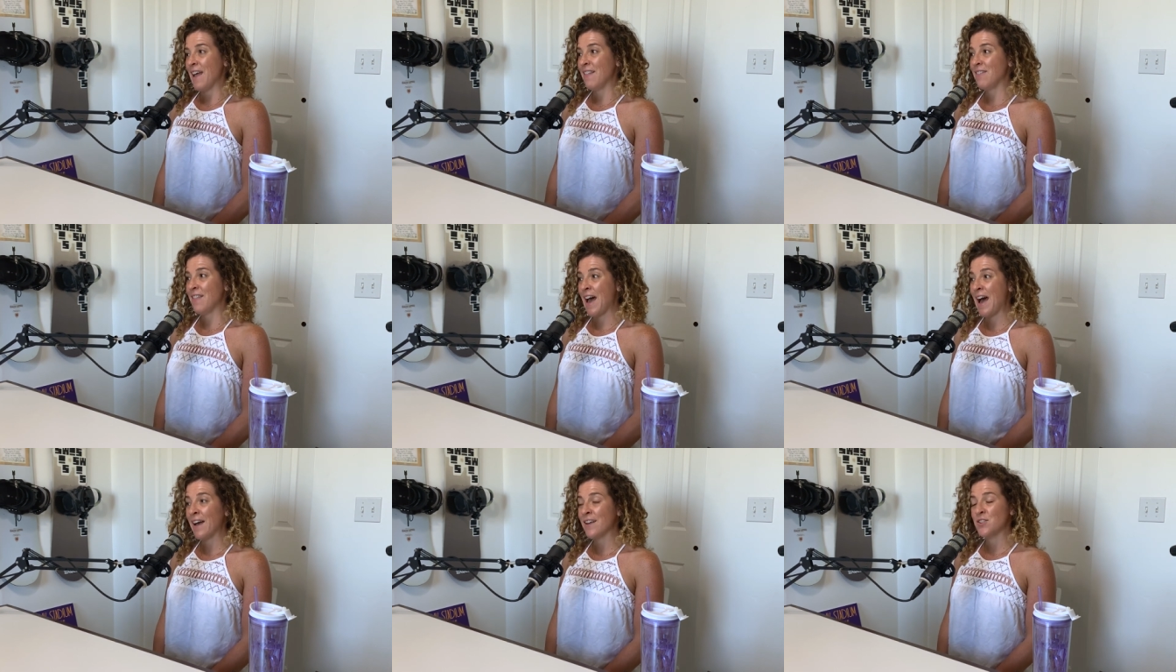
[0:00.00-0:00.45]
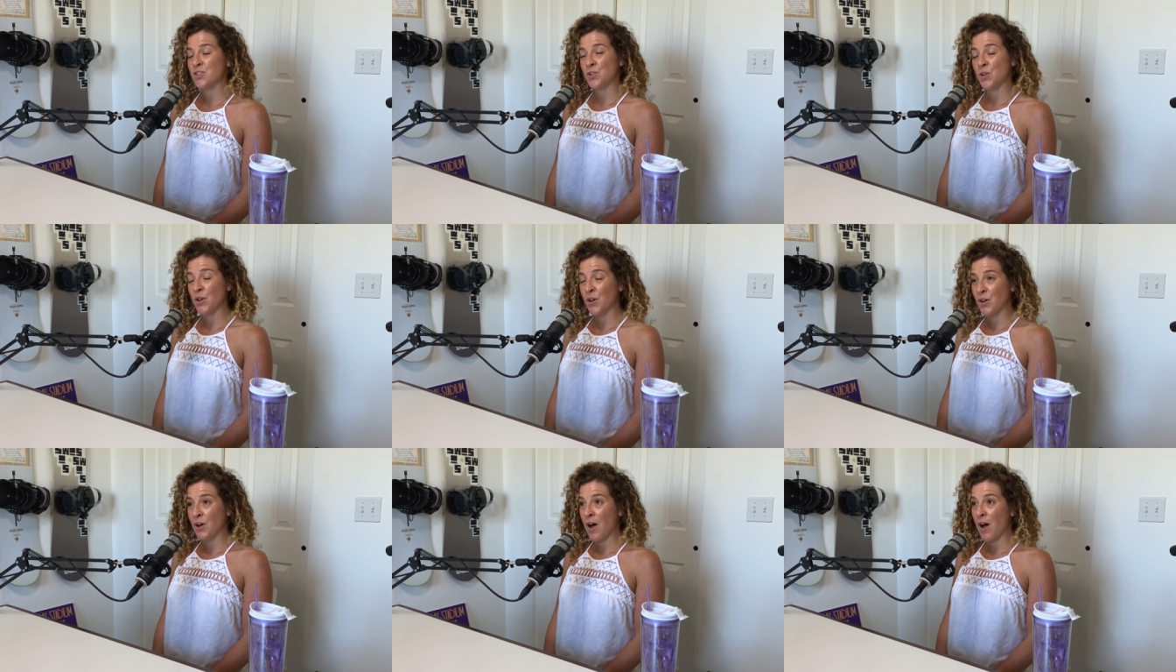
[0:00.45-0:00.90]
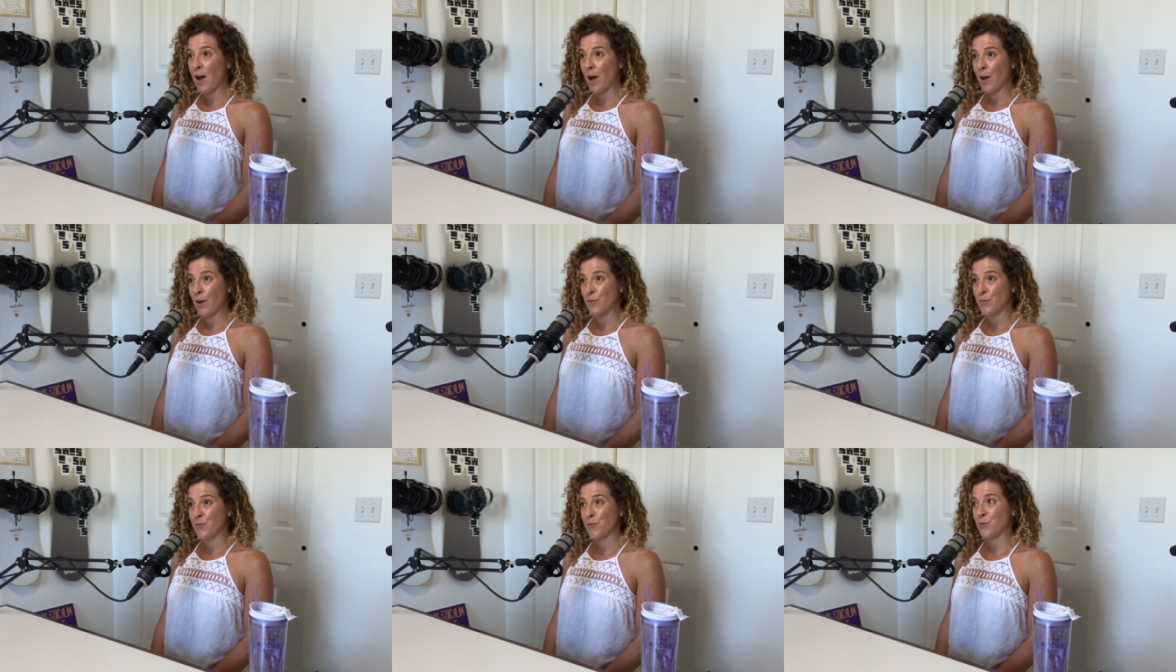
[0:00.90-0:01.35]
And that took
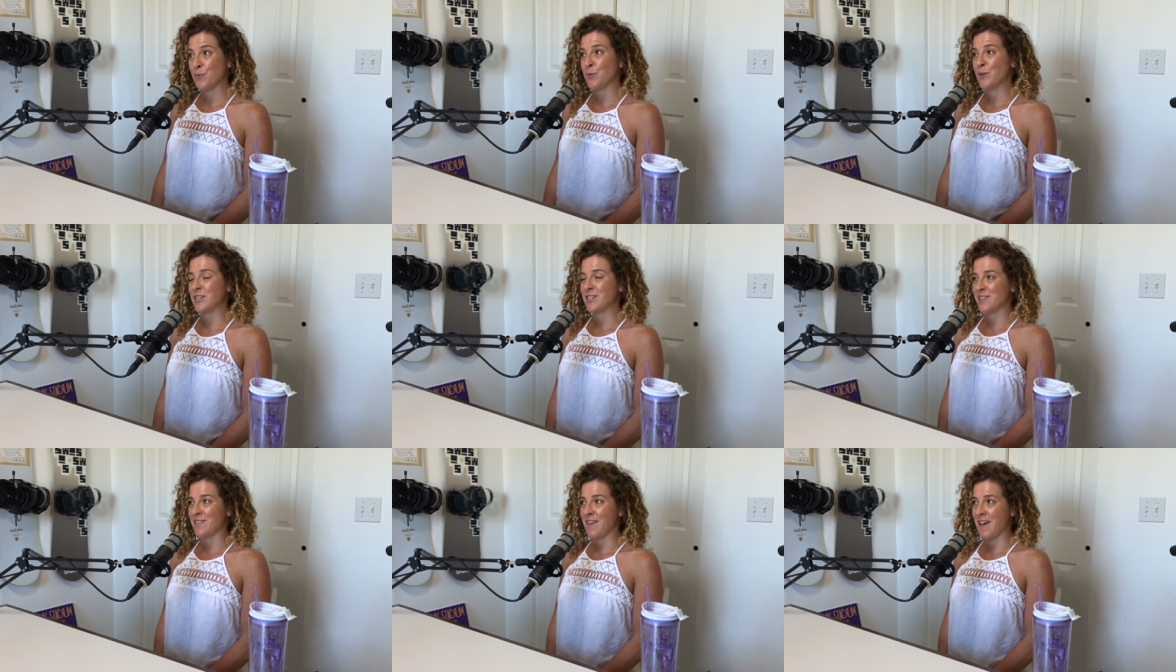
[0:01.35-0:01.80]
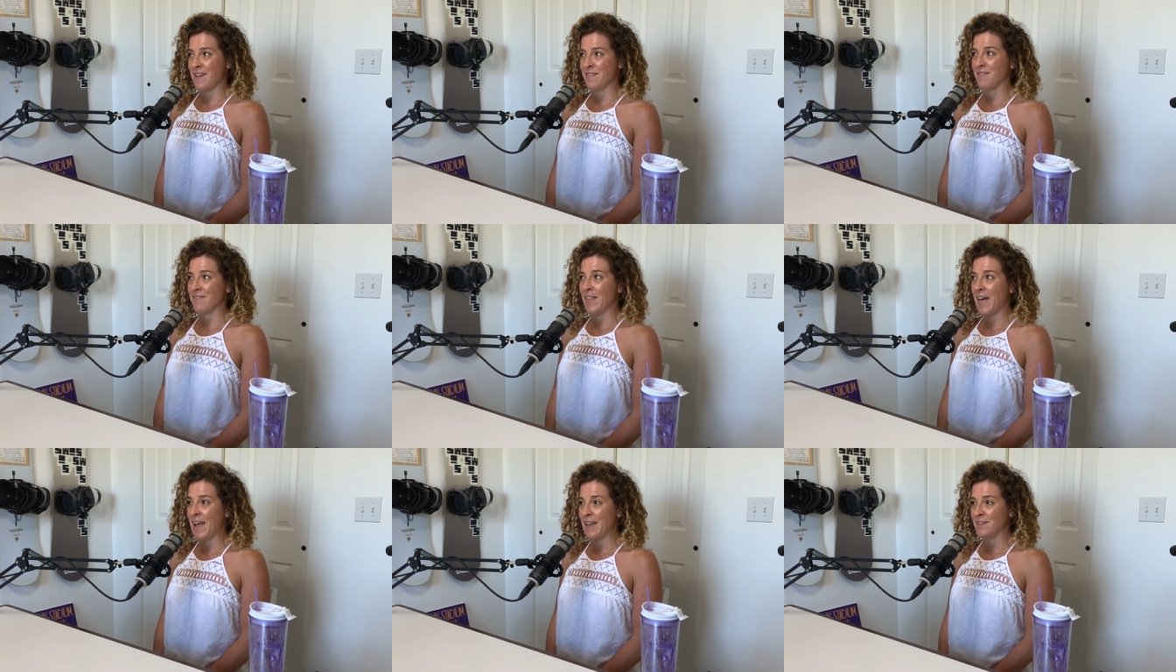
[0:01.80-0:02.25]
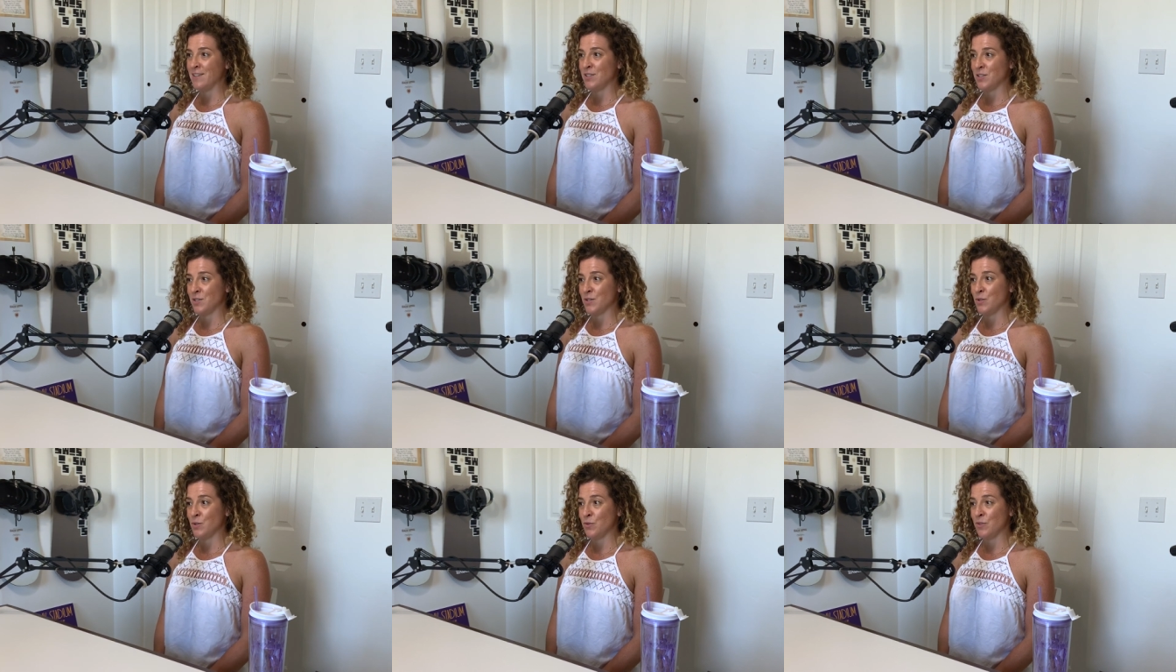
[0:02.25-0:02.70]
off, which then
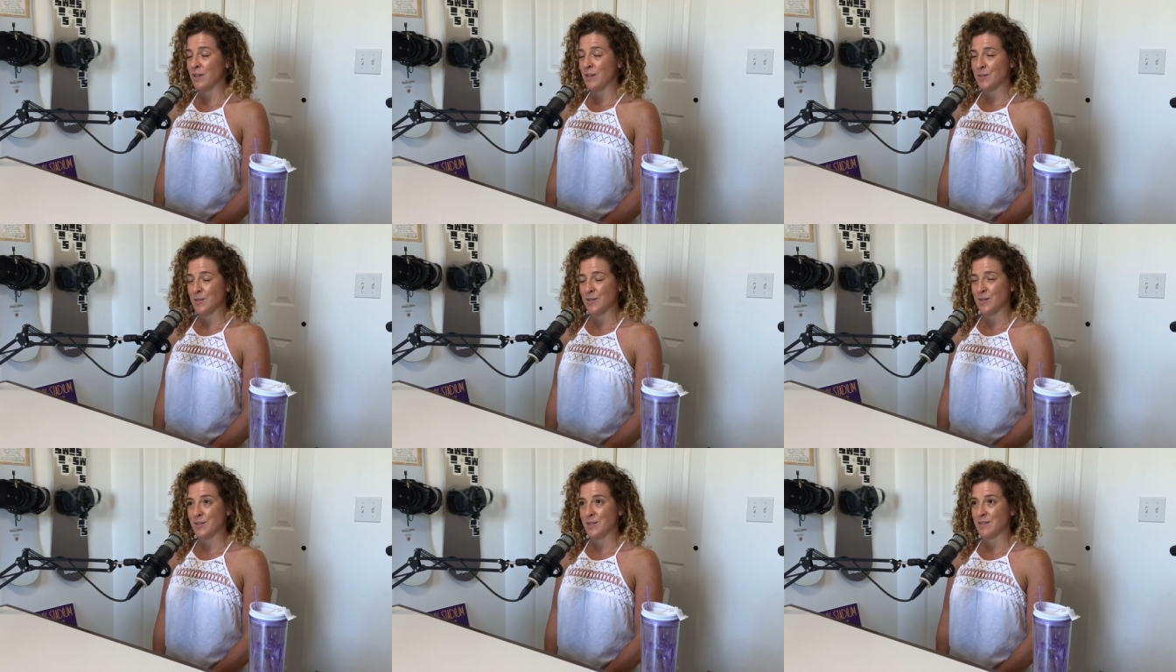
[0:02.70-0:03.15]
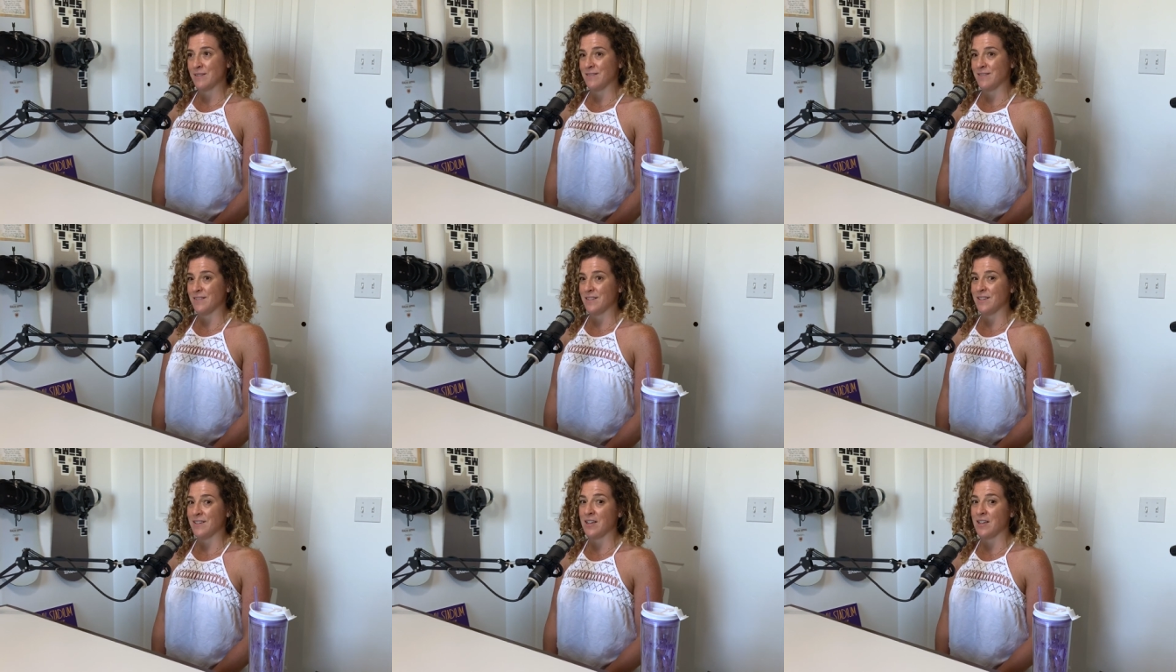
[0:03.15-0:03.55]
led to this